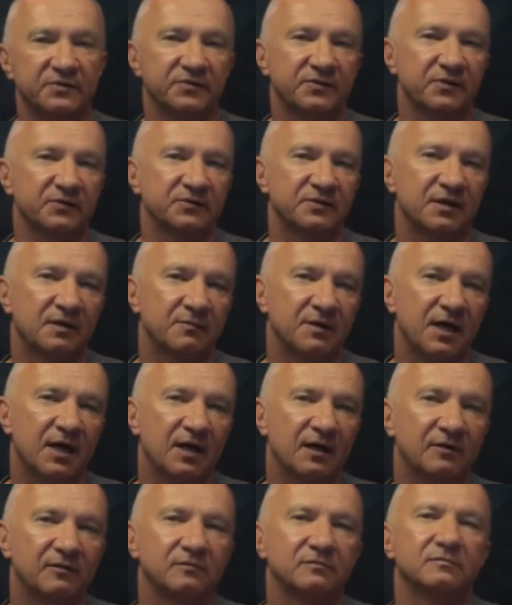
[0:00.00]
So
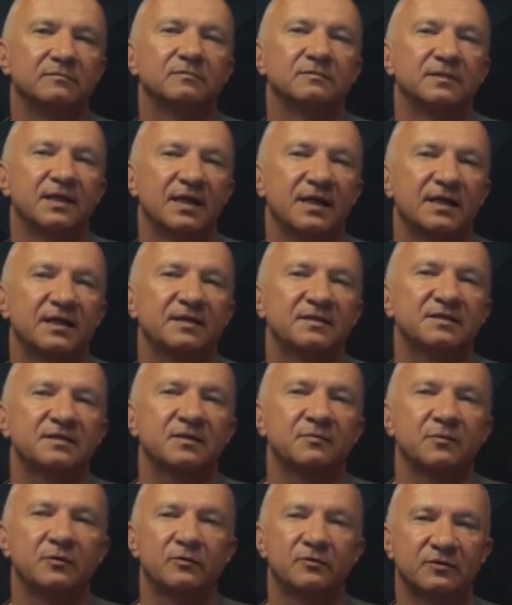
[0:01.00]
somehow there is
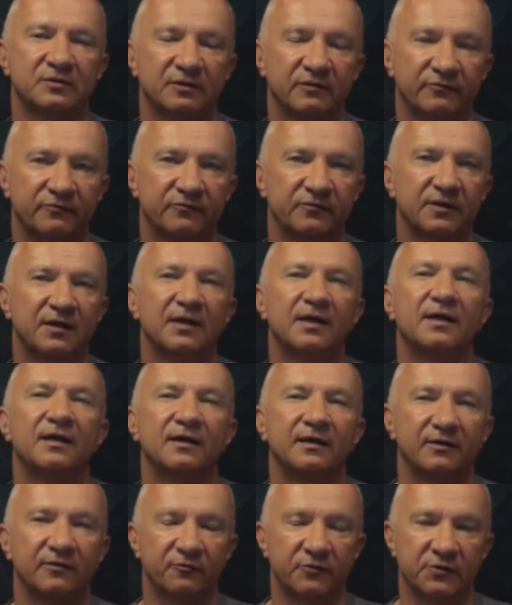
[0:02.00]
some use of
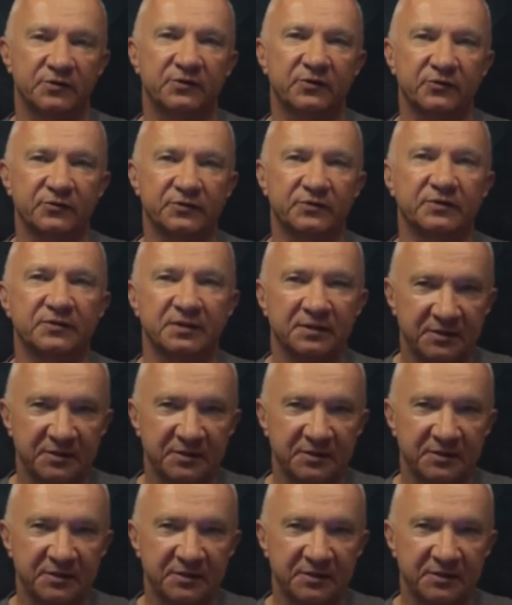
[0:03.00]
resources.